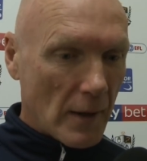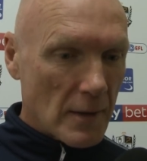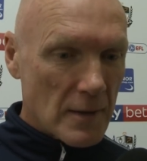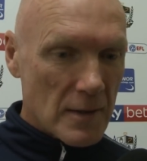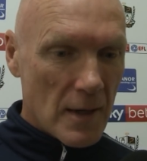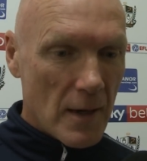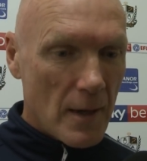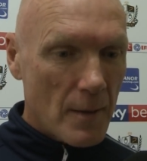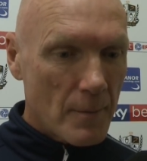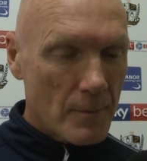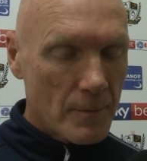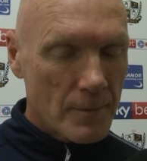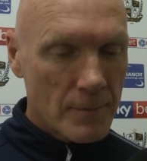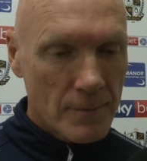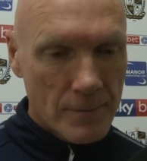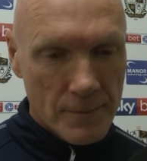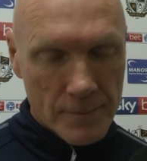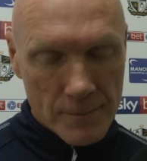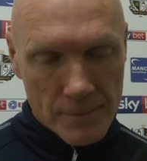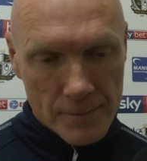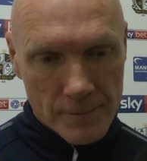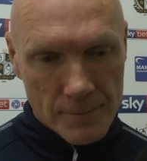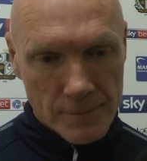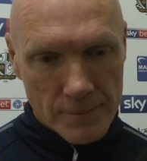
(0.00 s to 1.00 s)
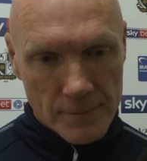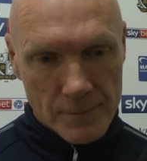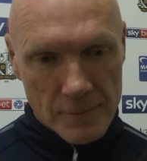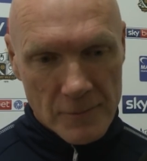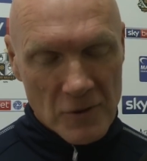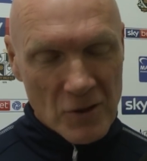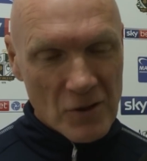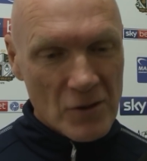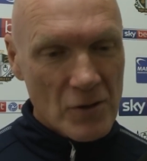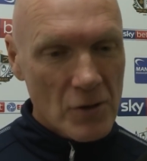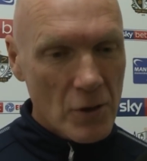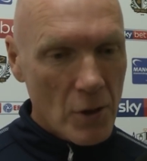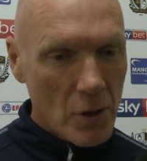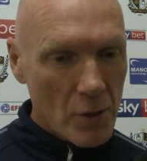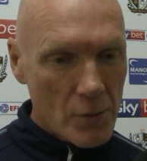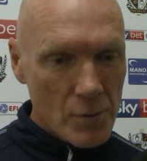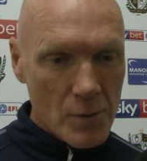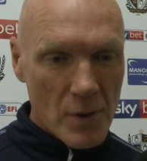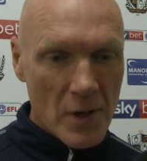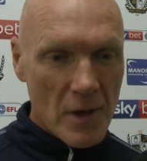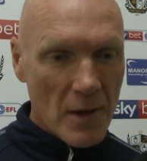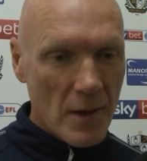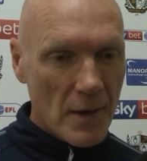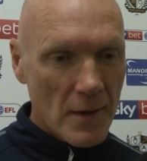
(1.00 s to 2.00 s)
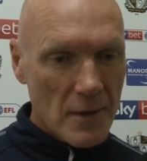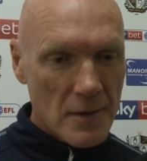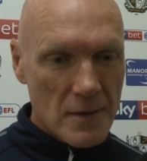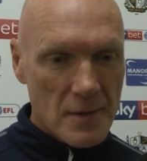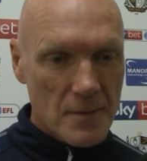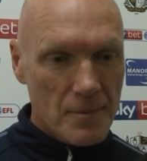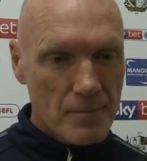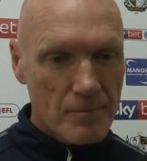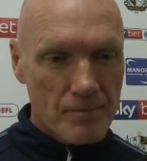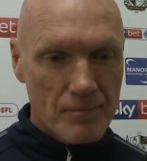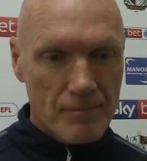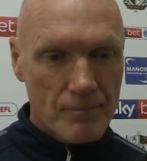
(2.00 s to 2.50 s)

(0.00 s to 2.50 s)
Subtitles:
team. Doesn't always